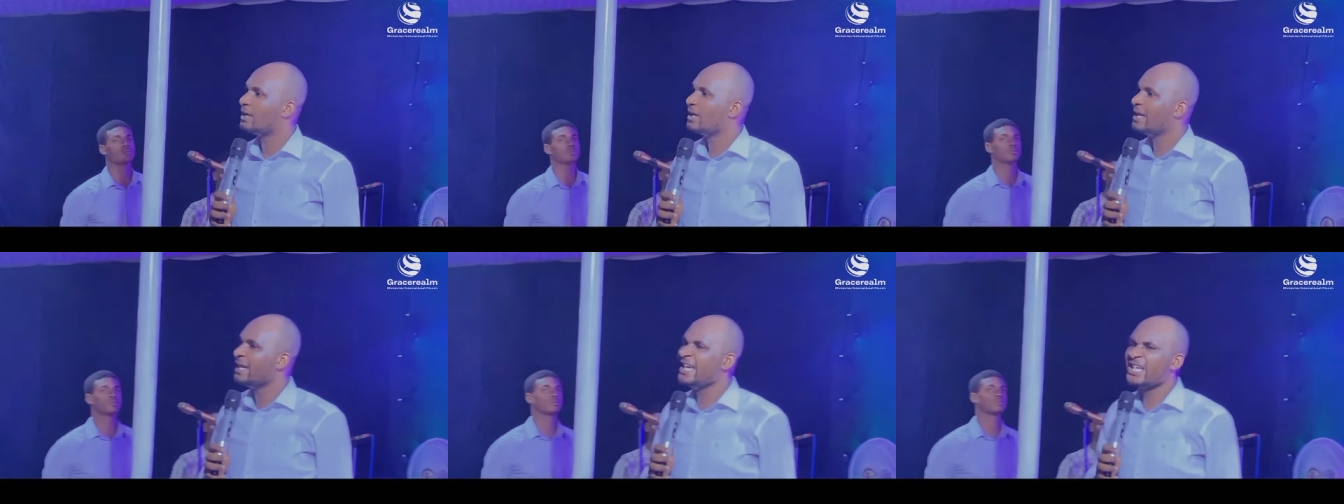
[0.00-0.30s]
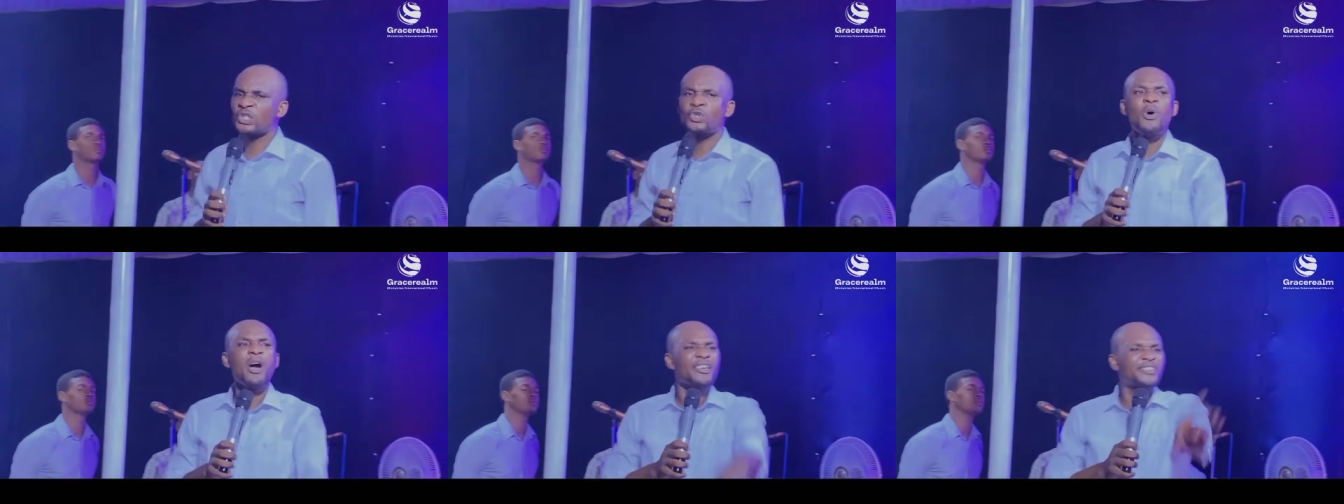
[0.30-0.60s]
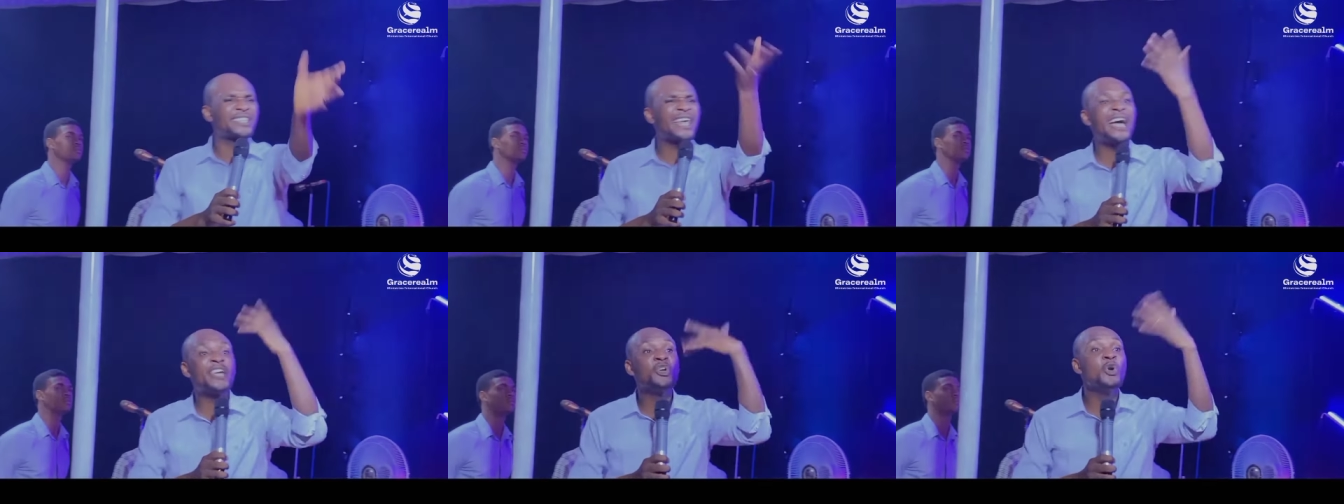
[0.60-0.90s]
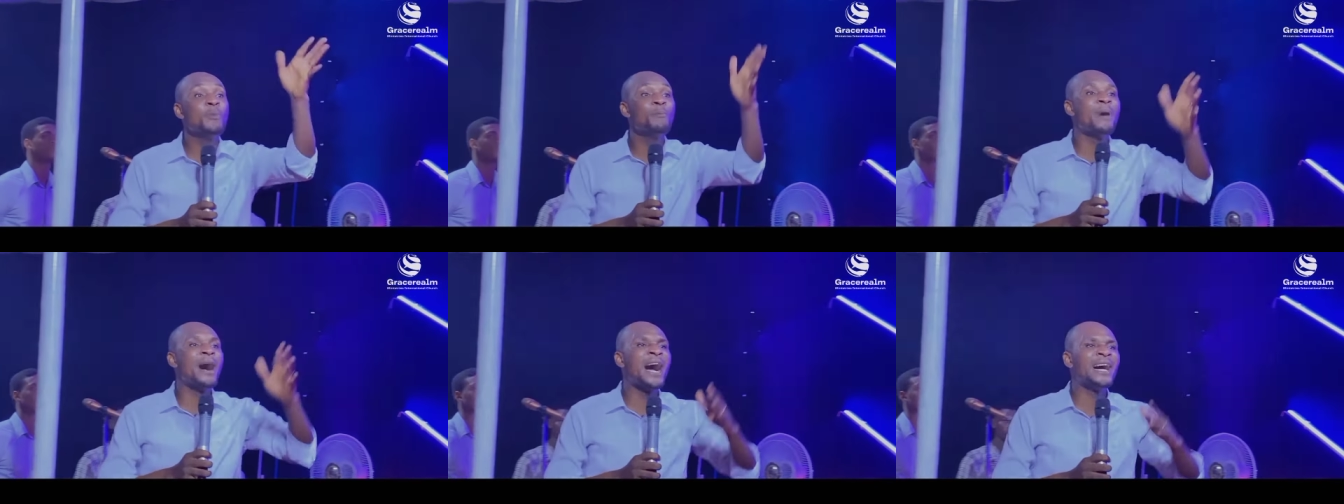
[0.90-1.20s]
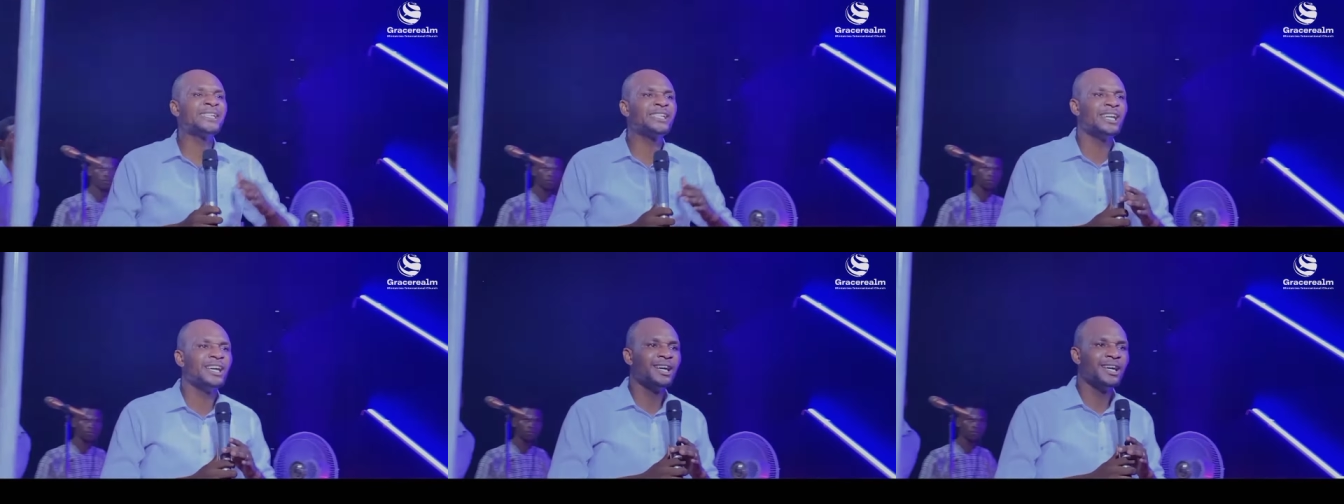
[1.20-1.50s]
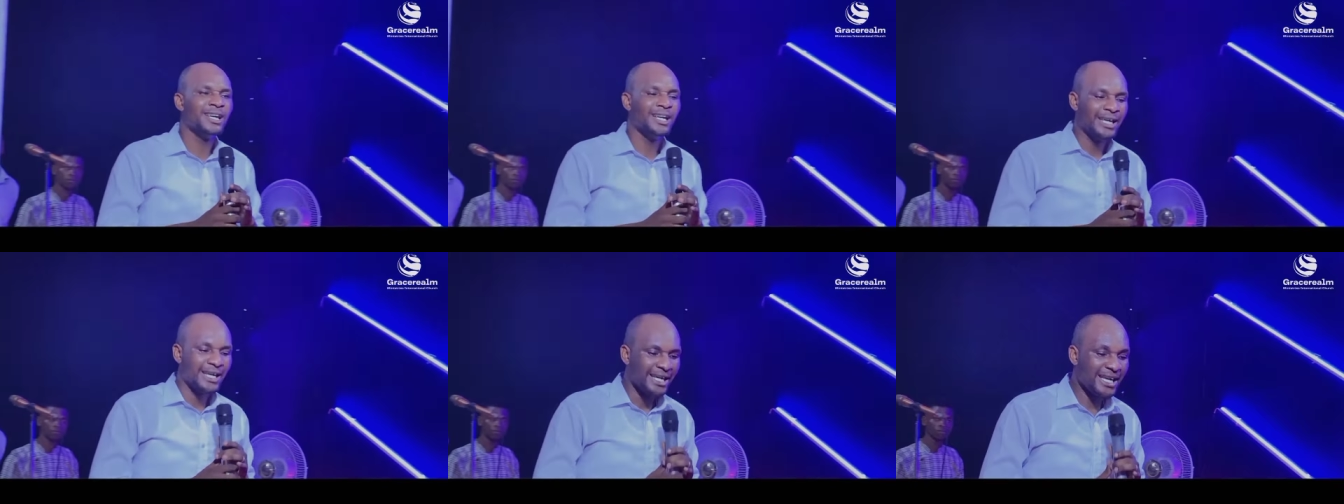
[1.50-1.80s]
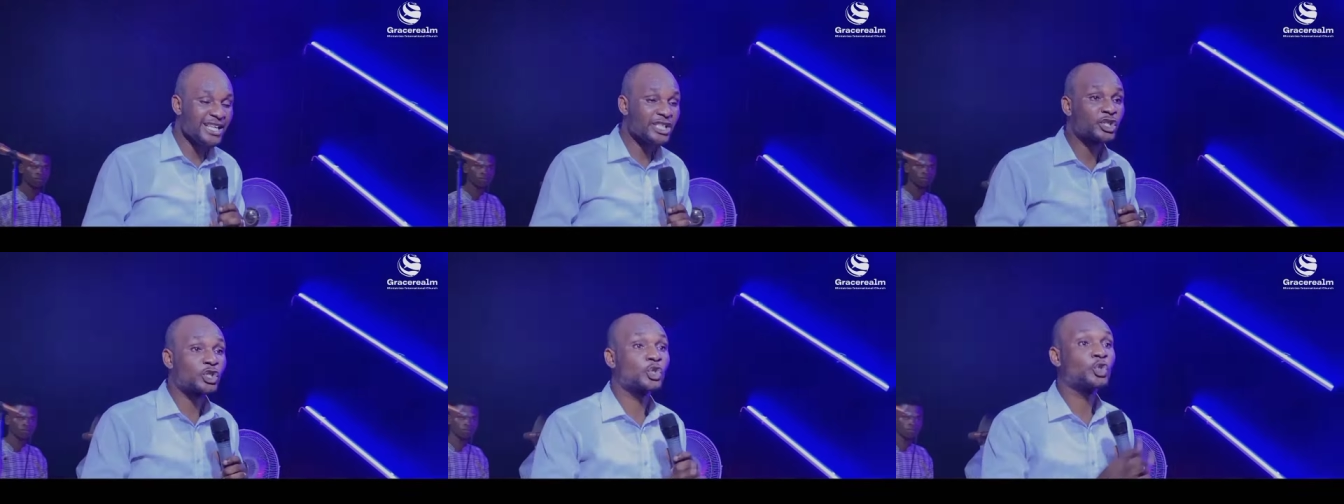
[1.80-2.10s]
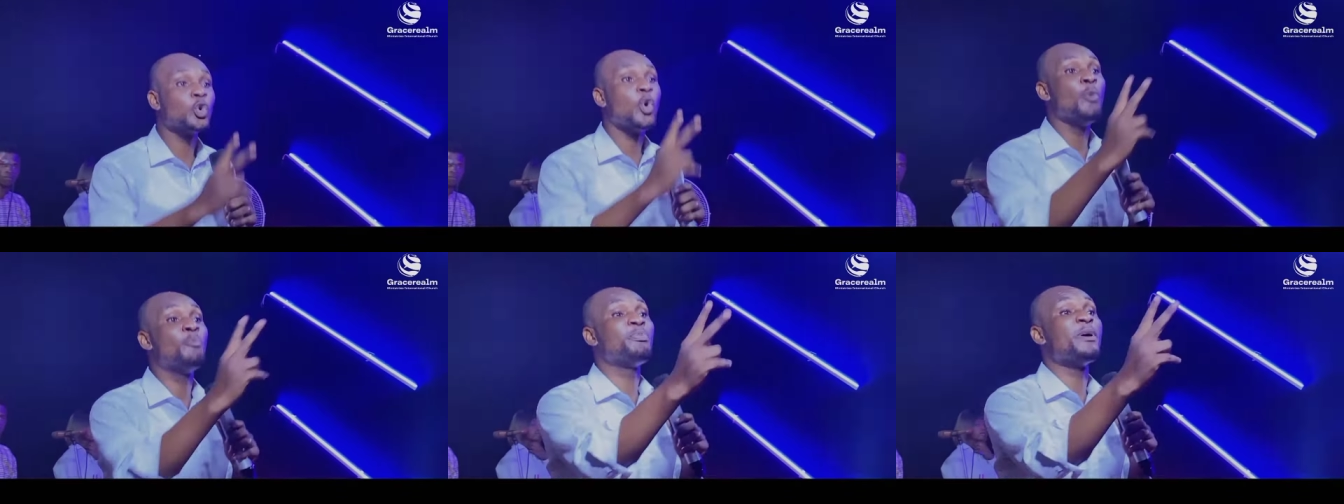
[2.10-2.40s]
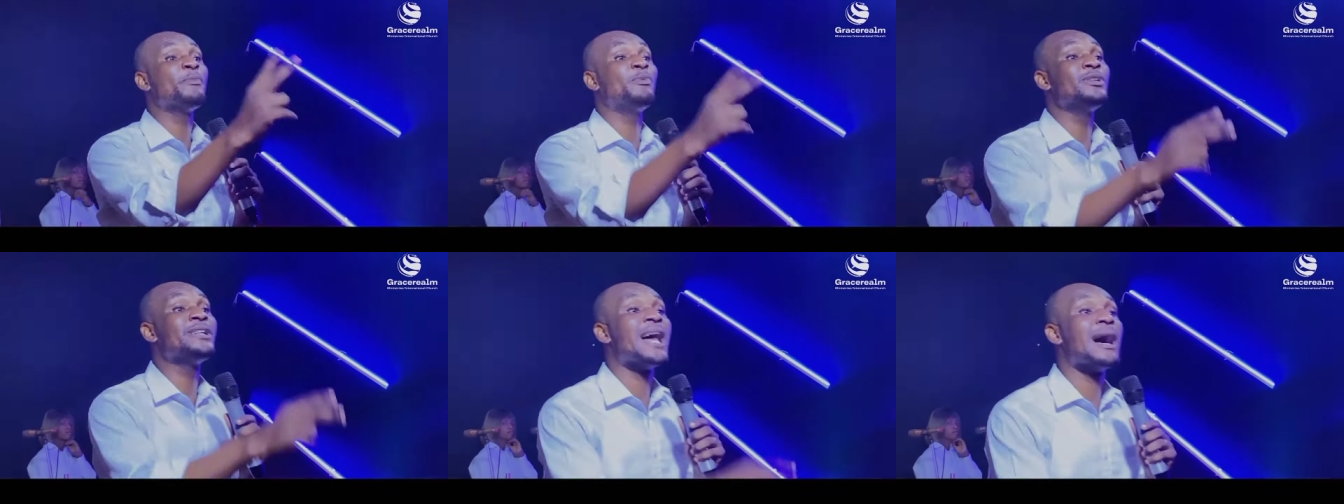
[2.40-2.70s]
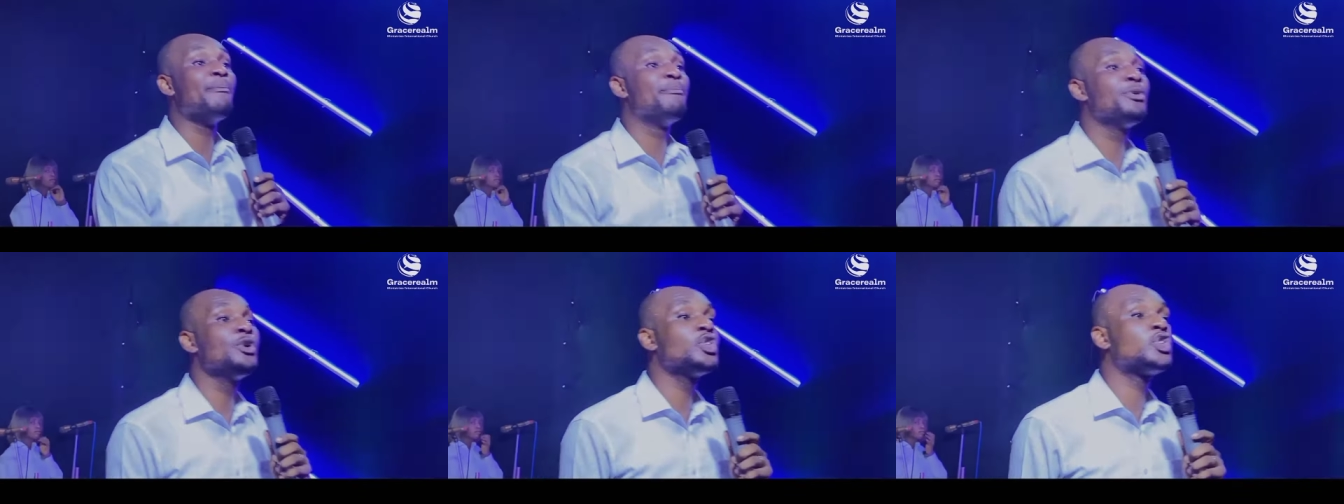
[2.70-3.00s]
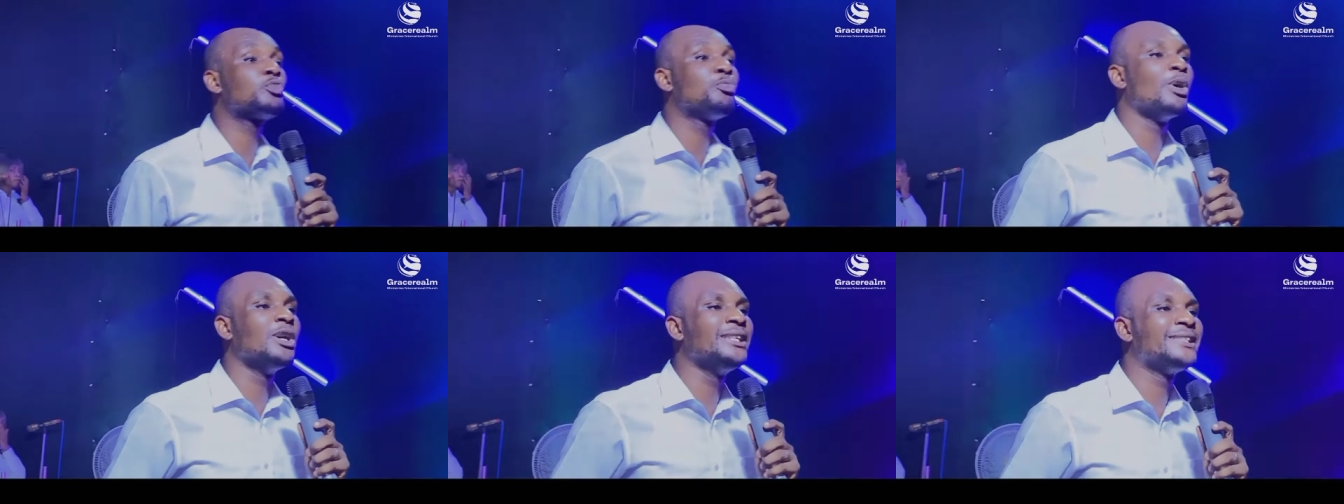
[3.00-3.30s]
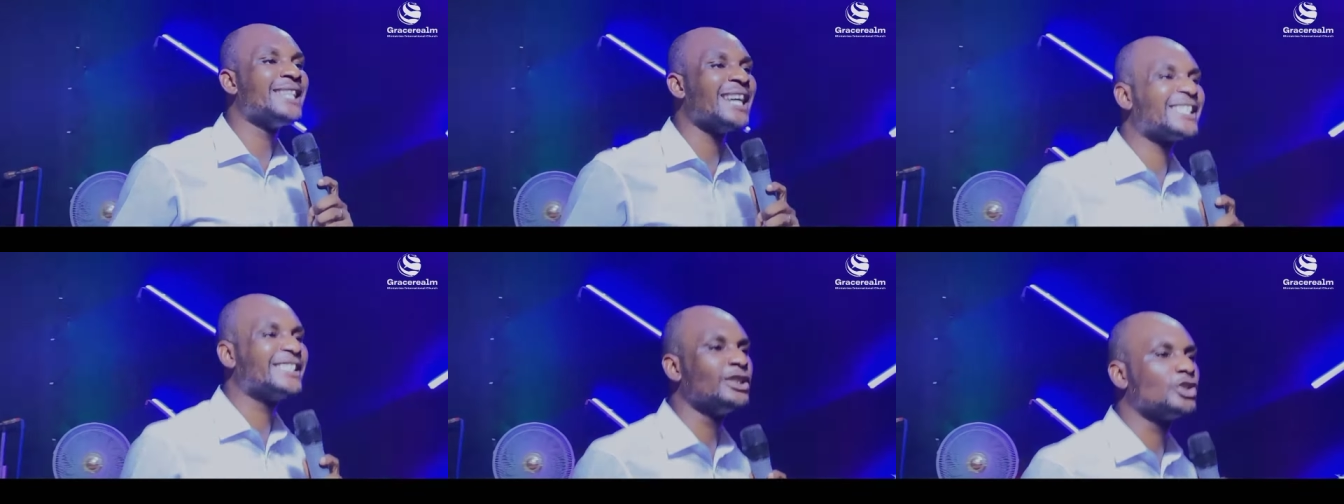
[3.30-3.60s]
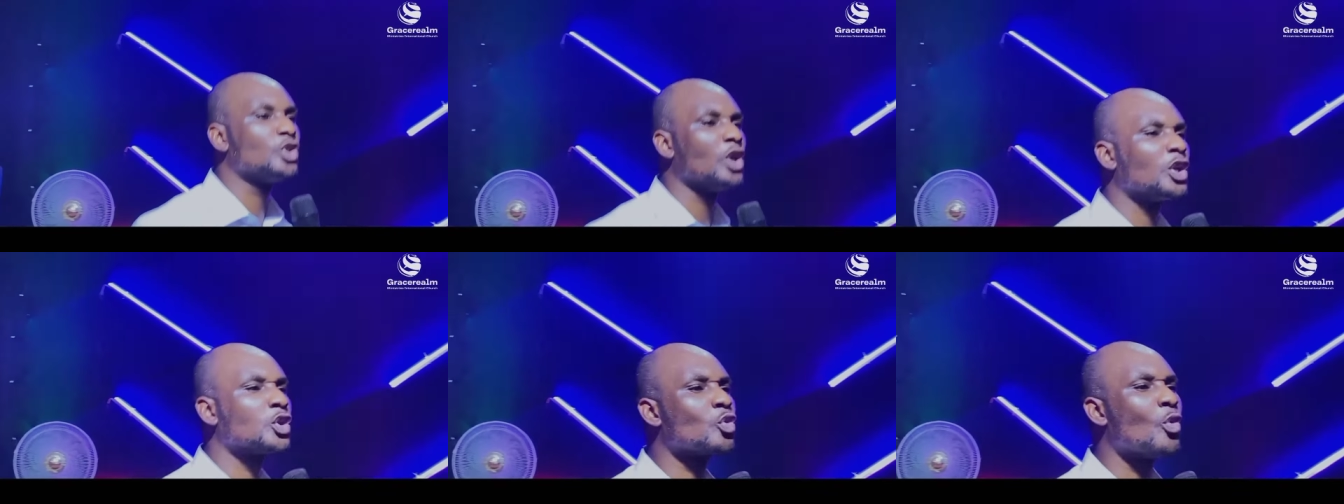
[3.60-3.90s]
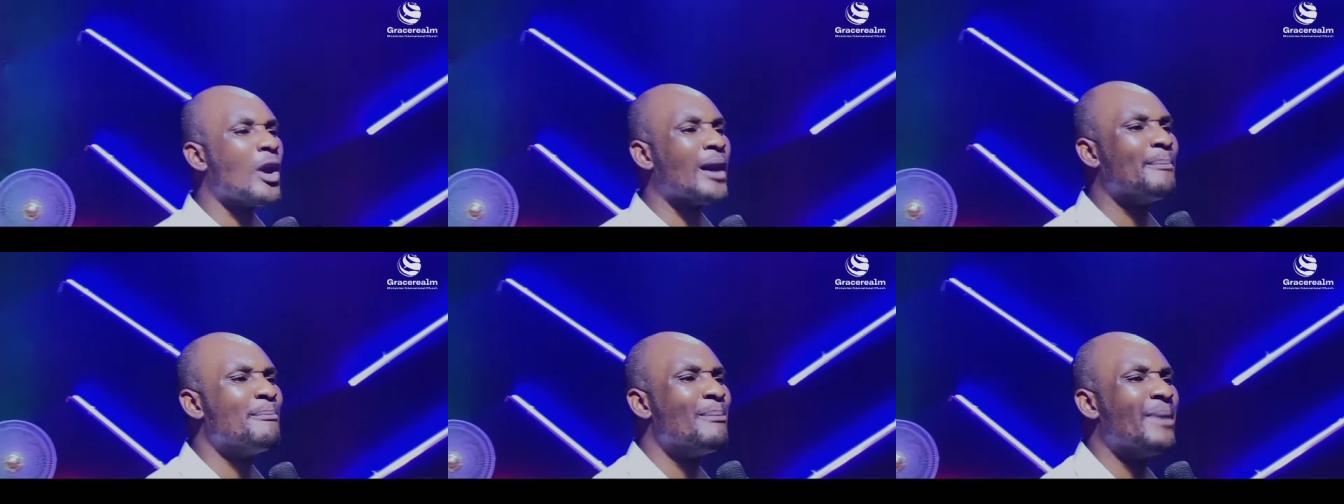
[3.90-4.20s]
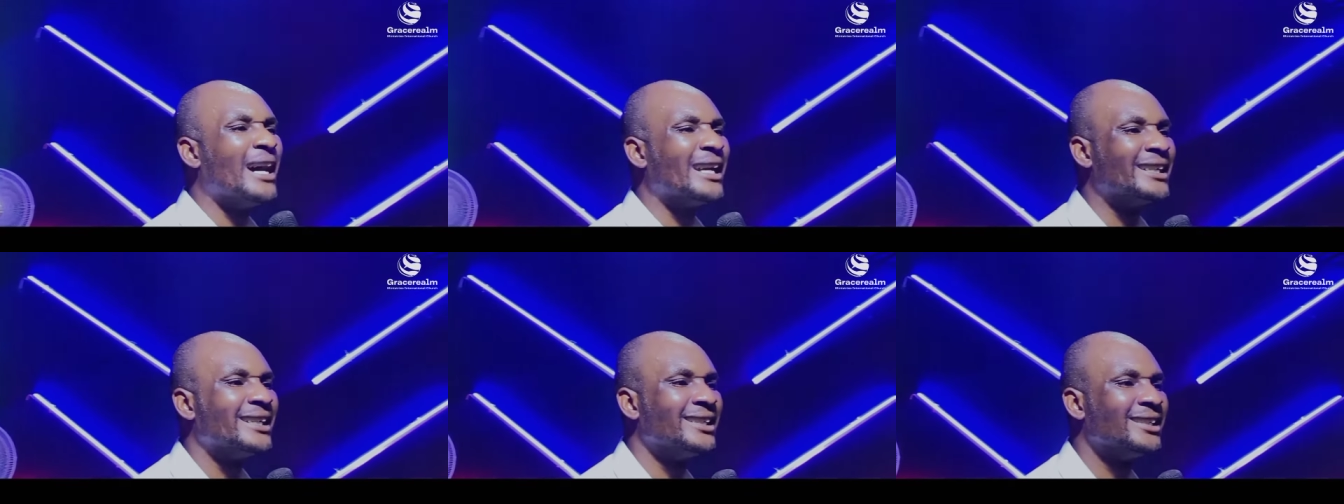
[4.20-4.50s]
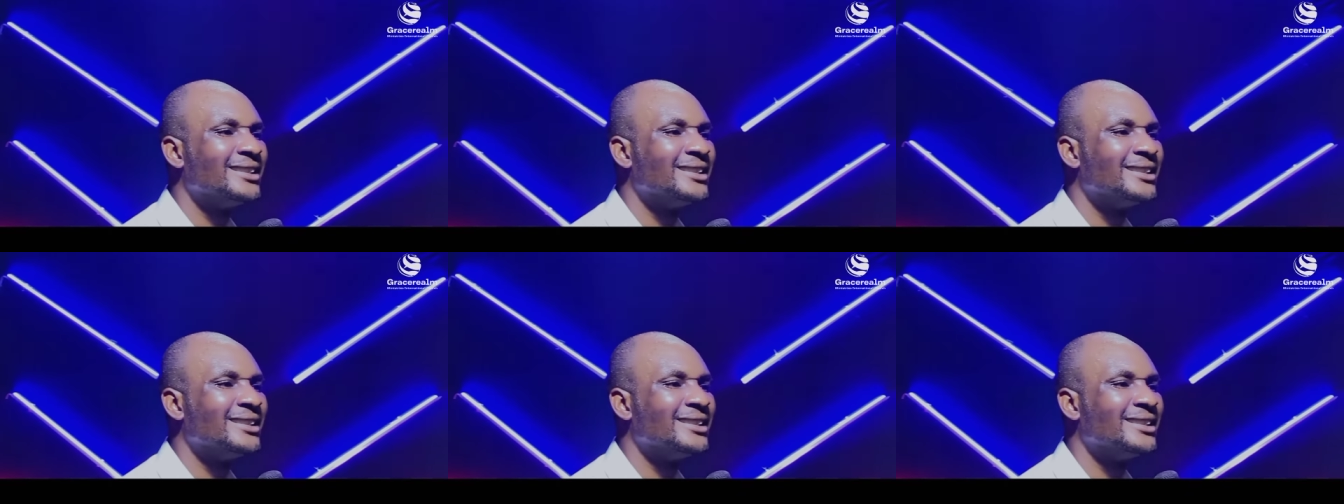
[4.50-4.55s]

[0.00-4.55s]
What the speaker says: His wife said, "Are you mad?" It's two people that built polytechnic, not one man.